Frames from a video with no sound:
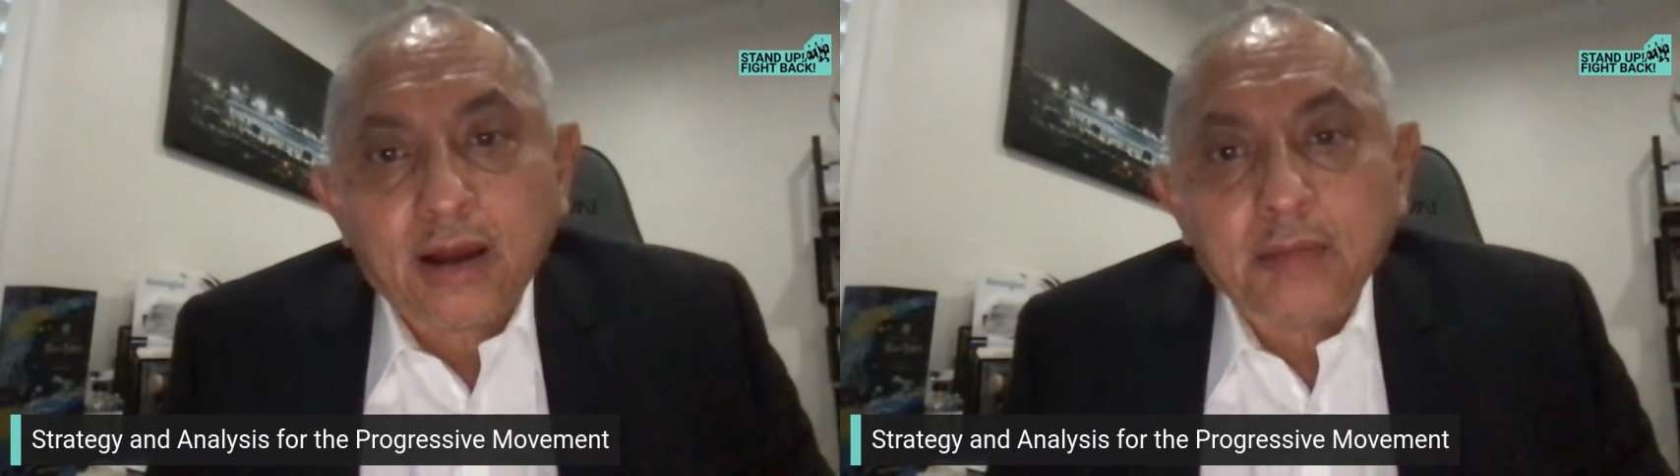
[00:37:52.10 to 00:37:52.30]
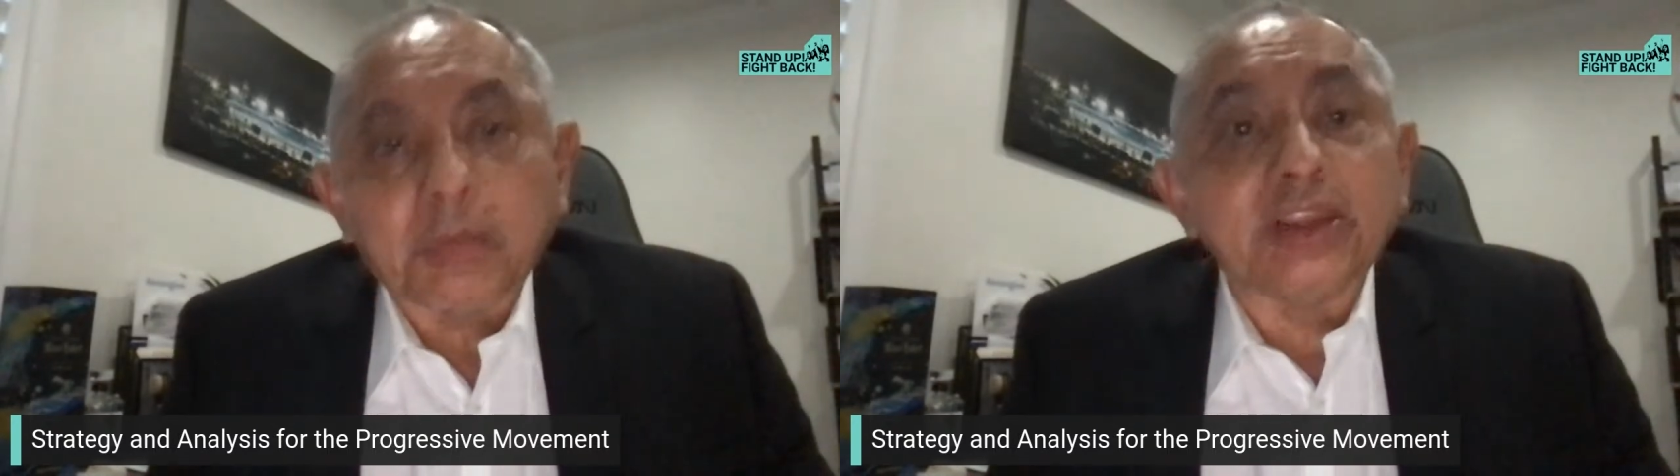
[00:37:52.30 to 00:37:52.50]

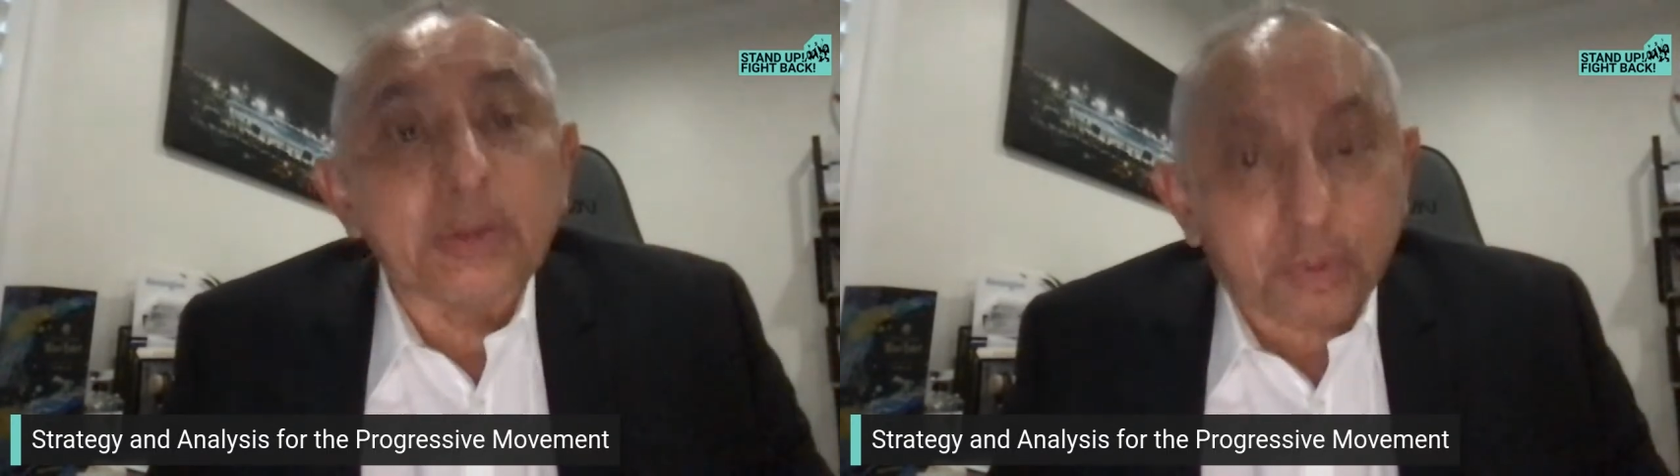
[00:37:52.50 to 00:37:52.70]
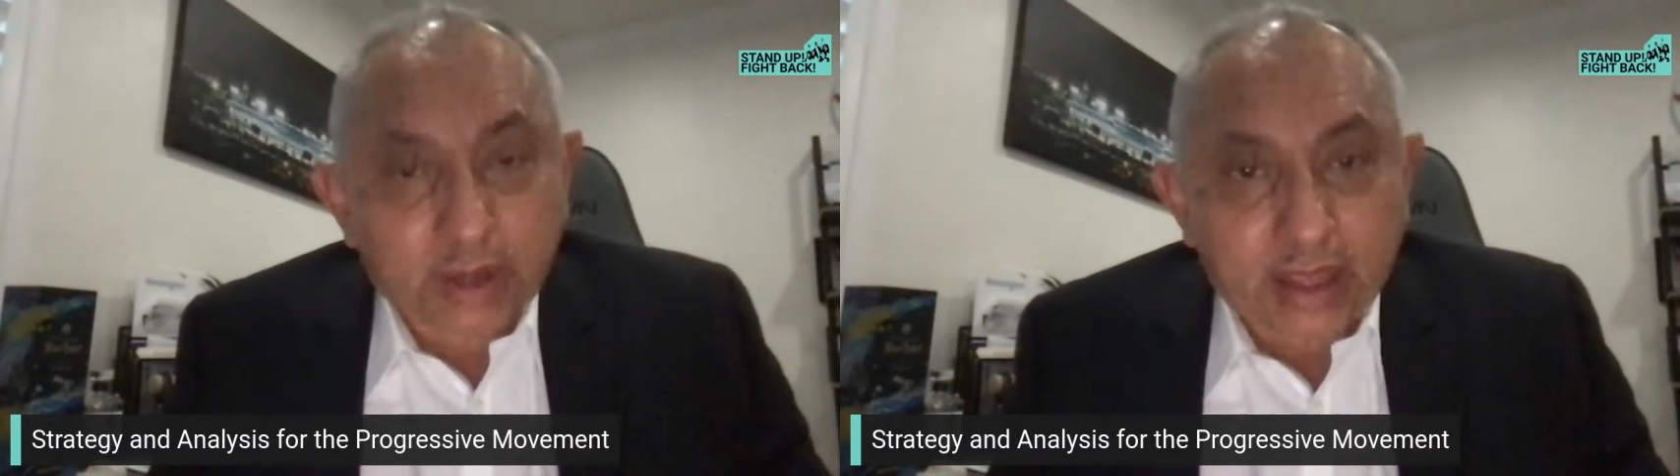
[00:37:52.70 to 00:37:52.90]

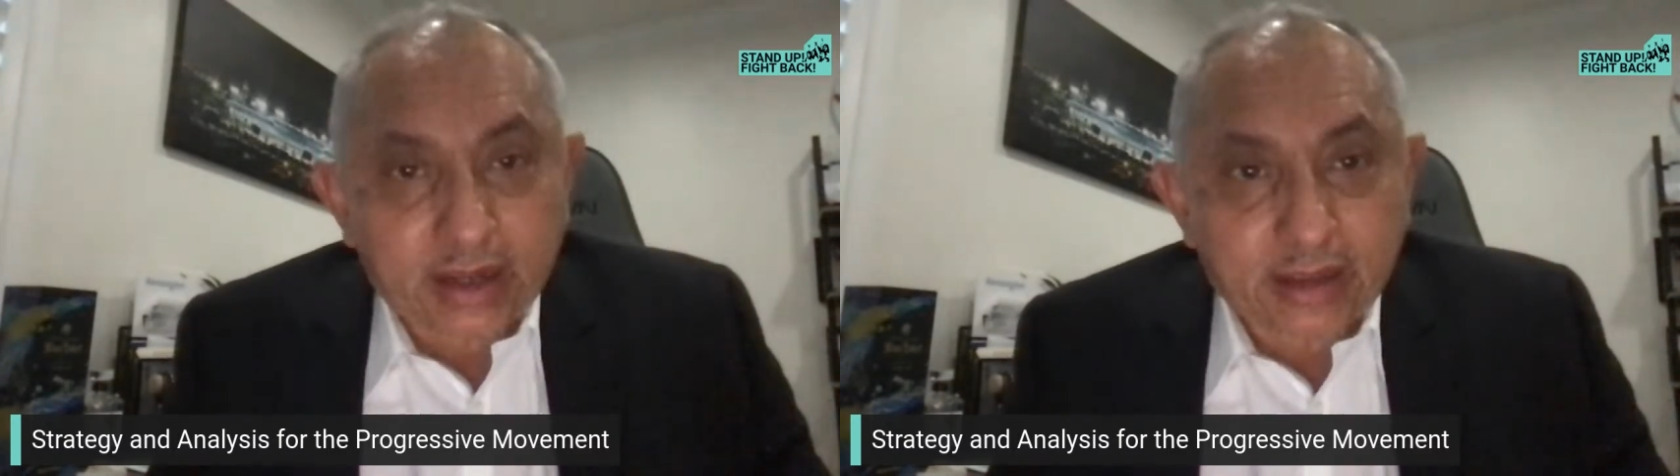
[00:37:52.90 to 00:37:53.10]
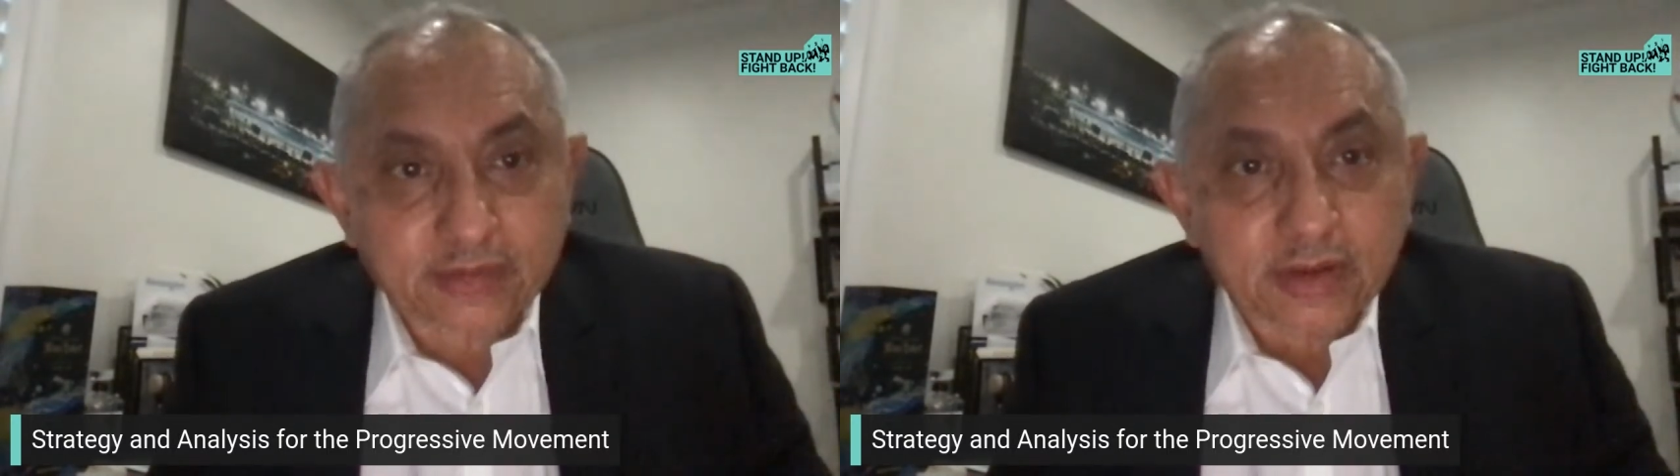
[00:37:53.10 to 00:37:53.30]

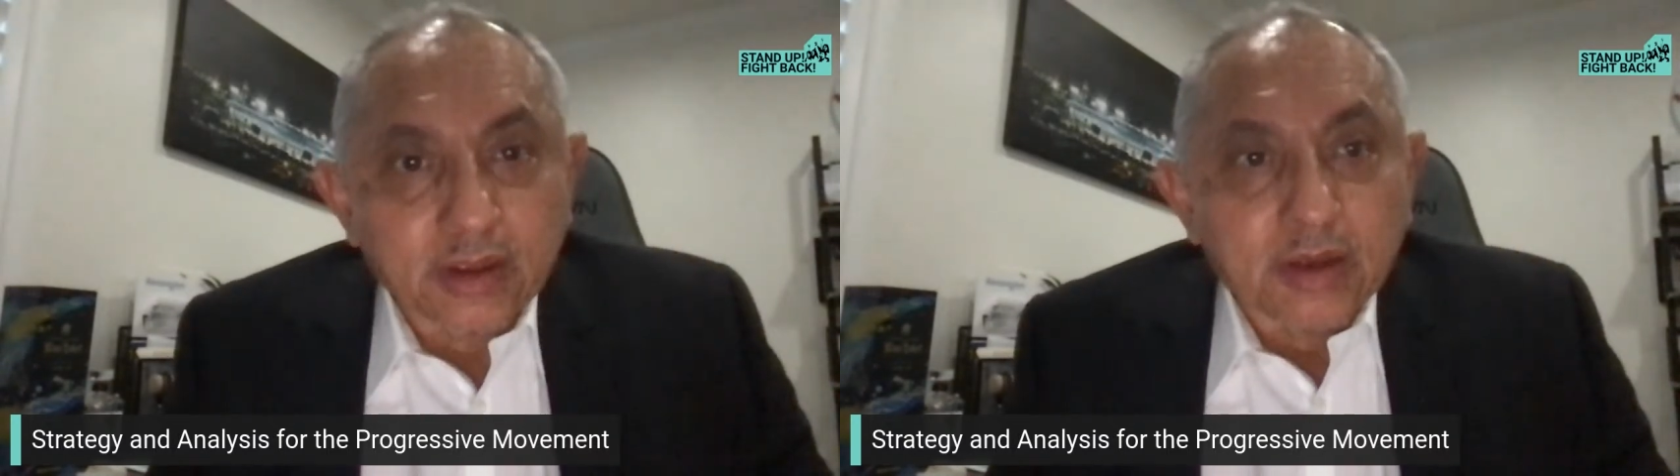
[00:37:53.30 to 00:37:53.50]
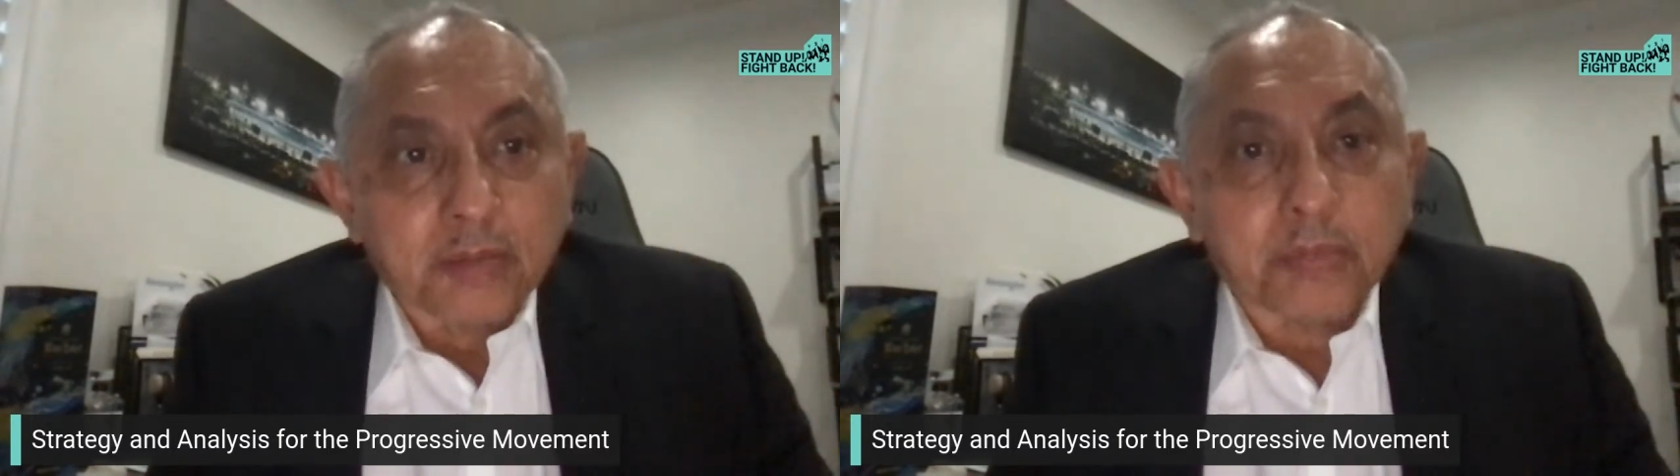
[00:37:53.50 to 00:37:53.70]
manipulated
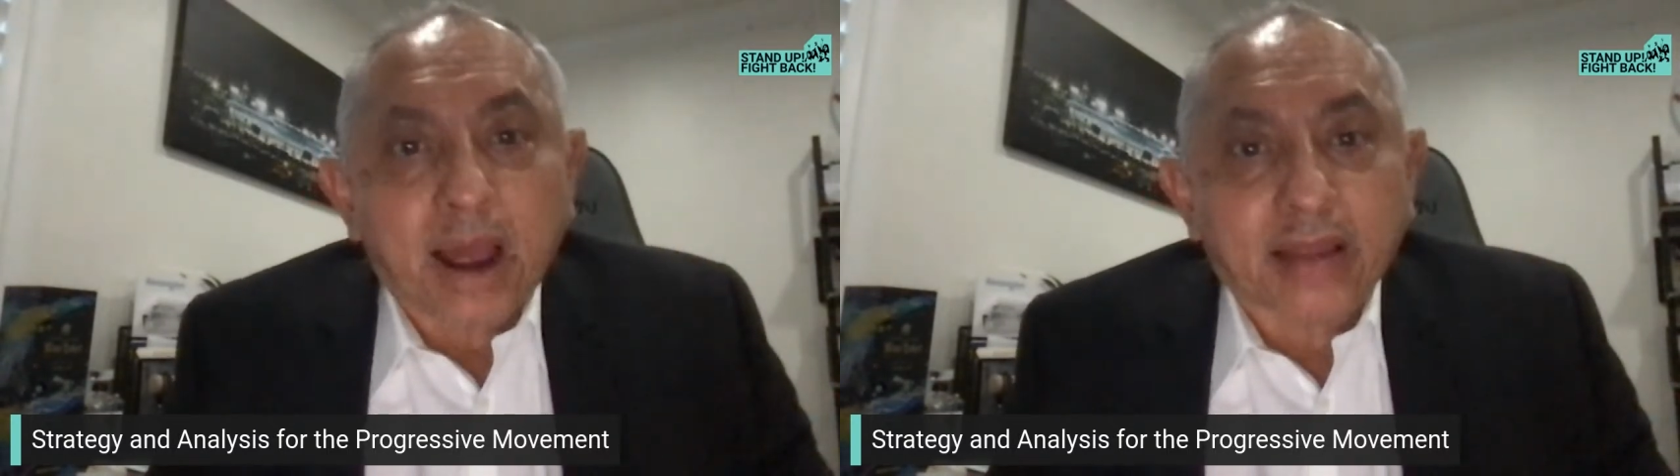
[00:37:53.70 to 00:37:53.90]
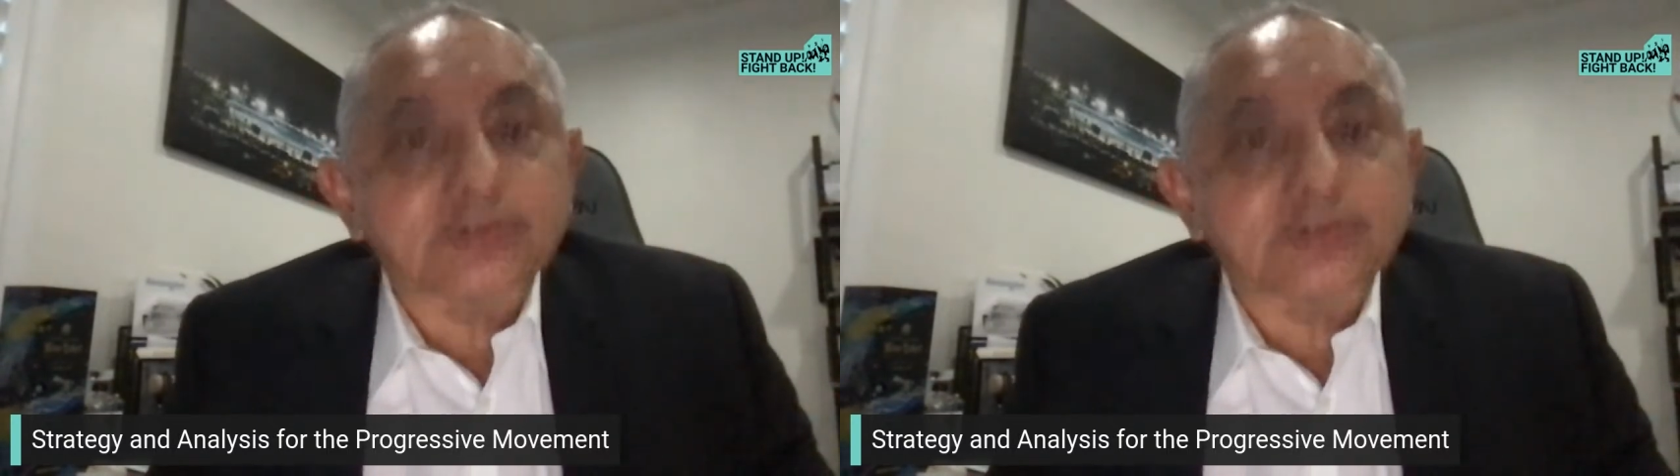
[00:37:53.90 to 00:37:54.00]
by